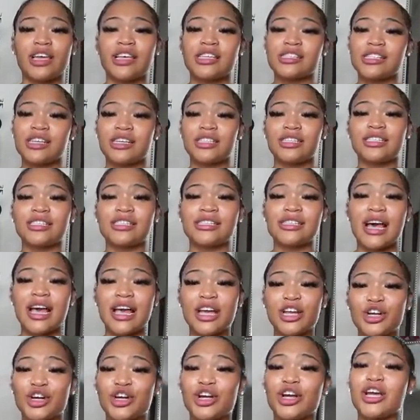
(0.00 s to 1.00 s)
He's a
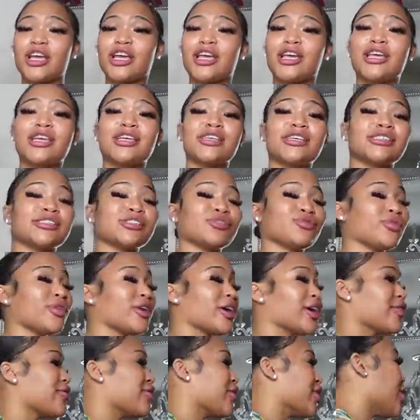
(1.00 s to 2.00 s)
designer and he is
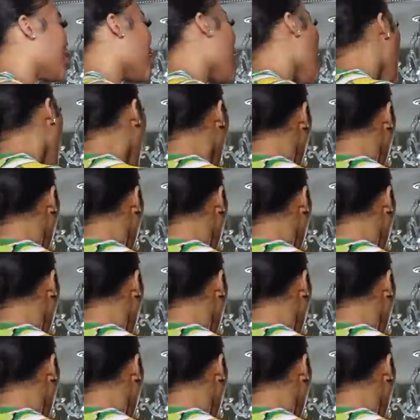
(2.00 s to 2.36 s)
very, very